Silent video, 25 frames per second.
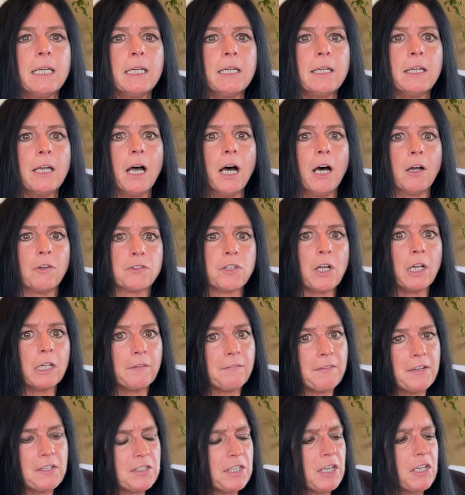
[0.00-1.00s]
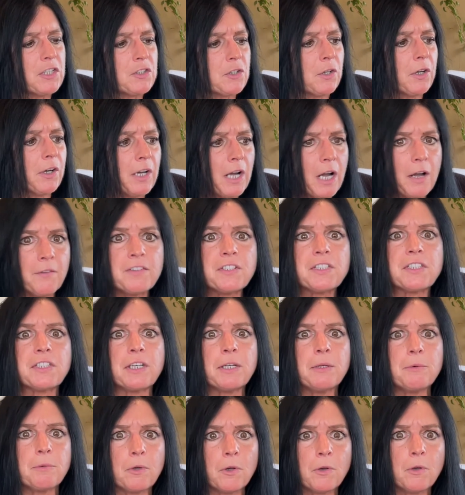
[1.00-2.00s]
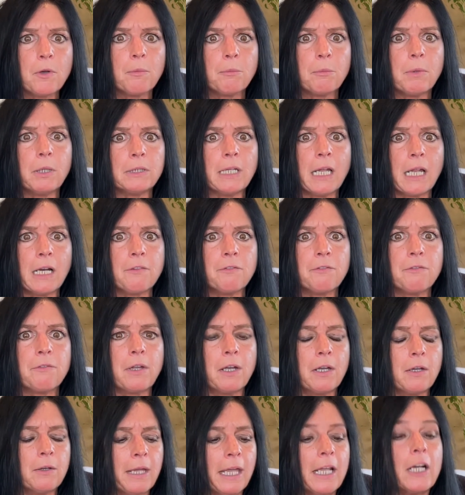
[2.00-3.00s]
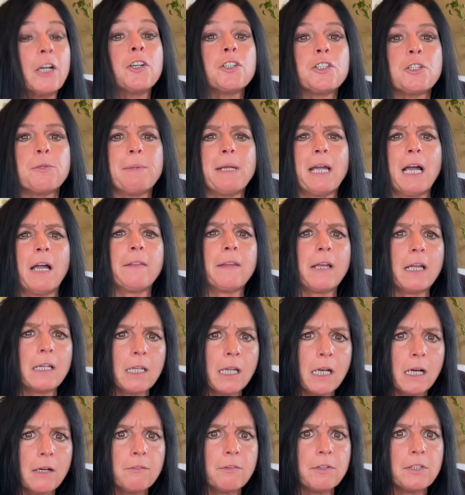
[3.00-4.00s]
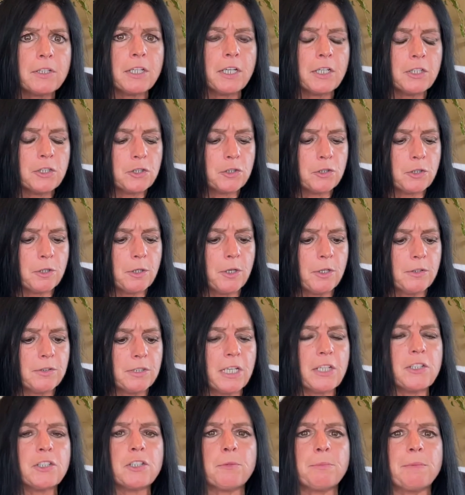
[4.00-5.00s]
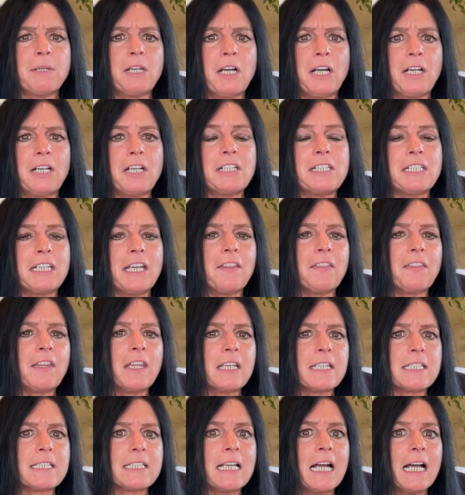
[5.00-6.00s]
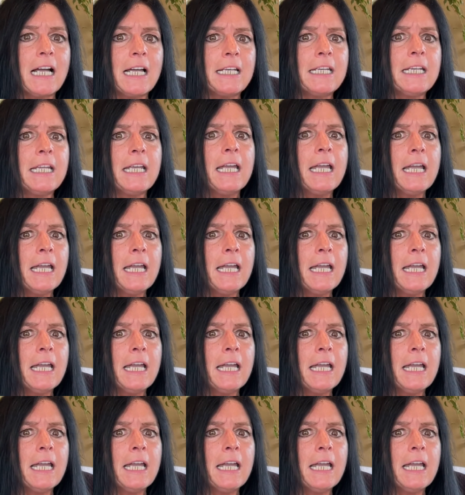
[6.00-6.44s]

So all of these things are obviously a lot of energy behind that, a lot of intention behind it to get things done.